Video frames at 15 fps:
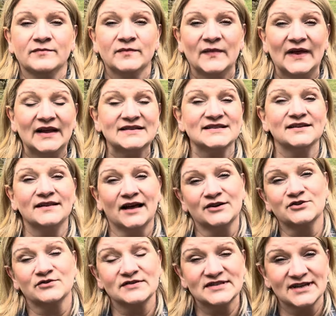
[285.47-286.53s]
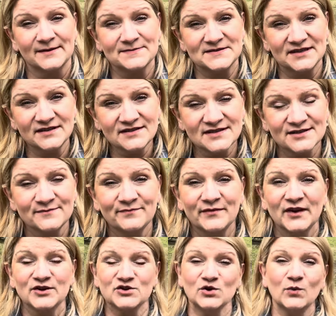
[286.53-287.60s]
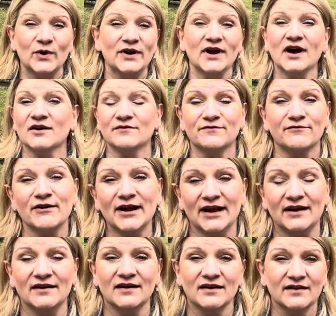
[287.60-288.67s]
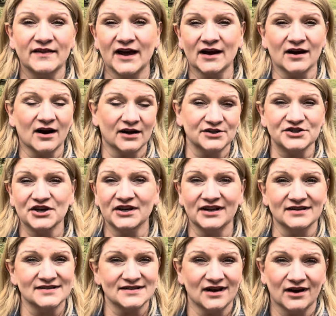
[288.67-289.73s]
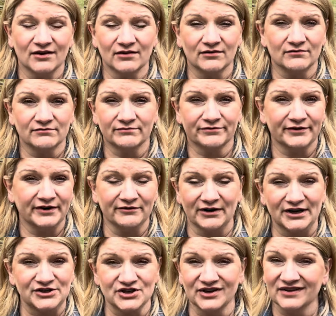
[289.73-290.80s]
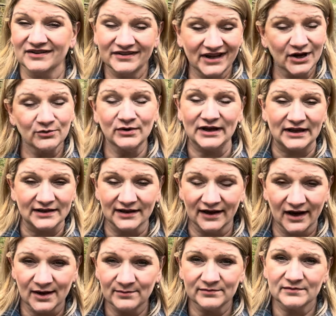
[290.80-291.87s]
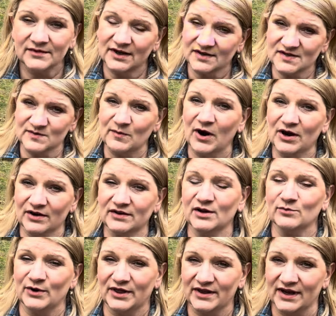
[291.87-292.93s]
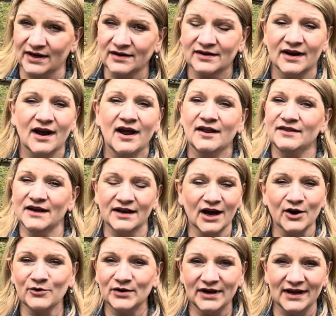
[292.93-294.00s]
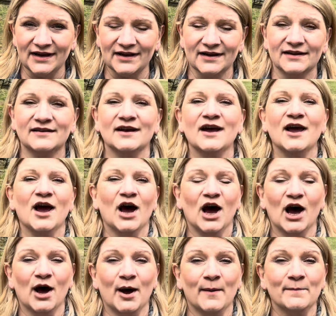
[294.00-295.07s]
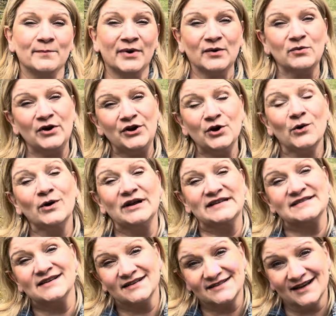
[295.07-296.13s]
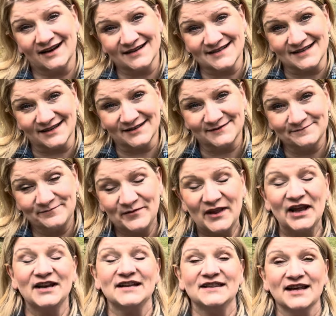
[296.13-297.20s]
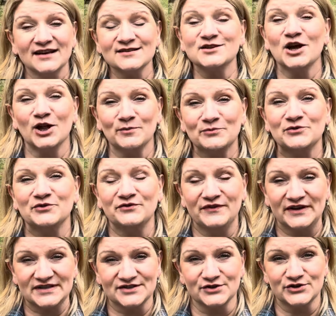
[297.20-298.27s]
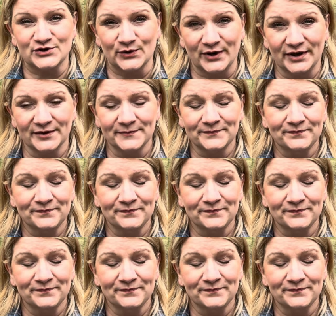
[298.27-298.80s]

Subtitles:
It's a natural substance, so we're not afraid that our chickens are free ranging. They don't eat lime. They're smarter than we think. They're not going to eat it, but we know it's not toxic, and it does help to fix the soil.